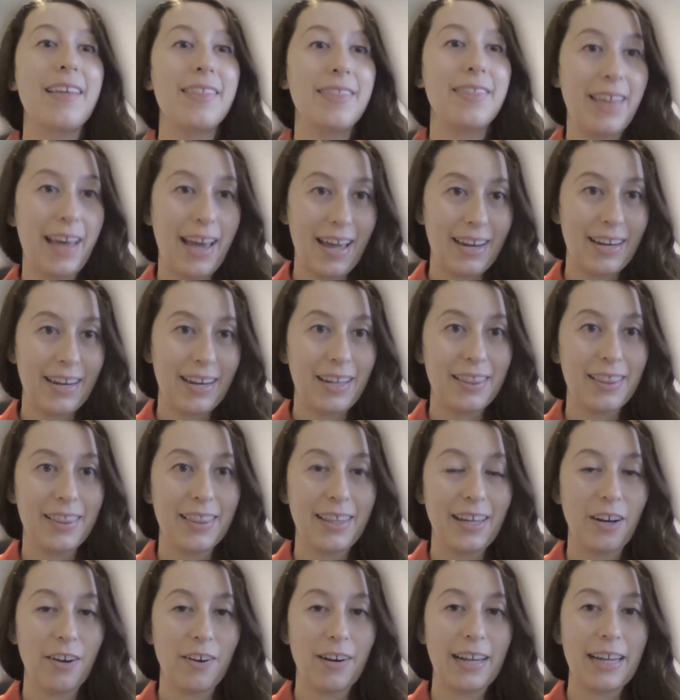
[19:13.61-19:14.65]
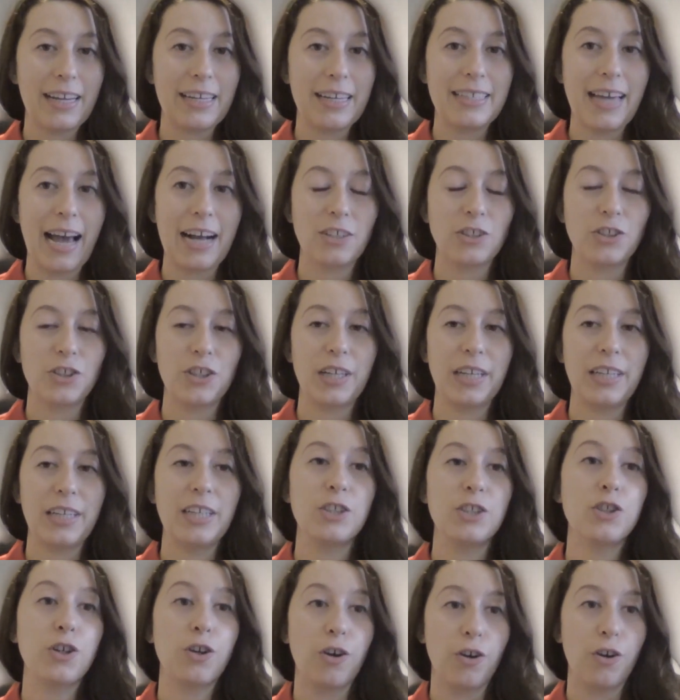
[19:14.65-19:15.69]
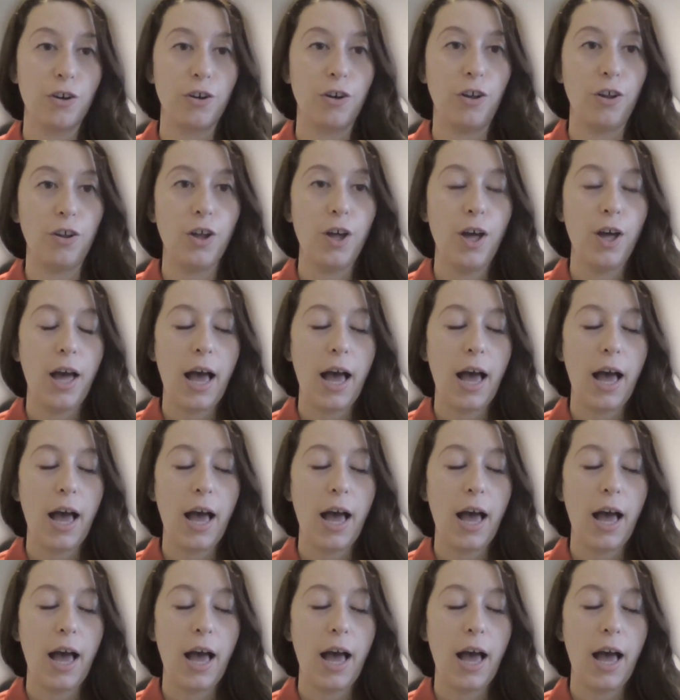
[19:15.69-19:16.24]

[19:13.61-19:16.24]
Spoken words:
then there is actually an internal